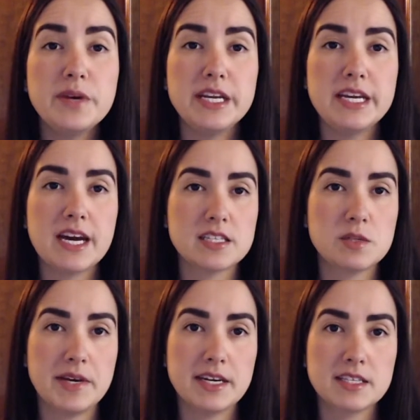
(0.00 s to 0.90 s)
many
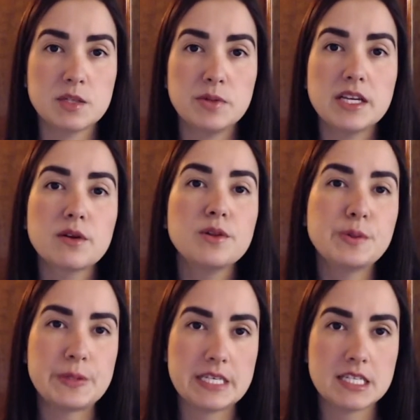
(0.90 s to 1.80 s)
aspects without
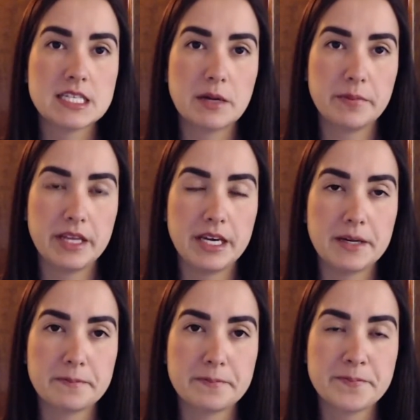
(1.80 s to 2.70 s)
losing something.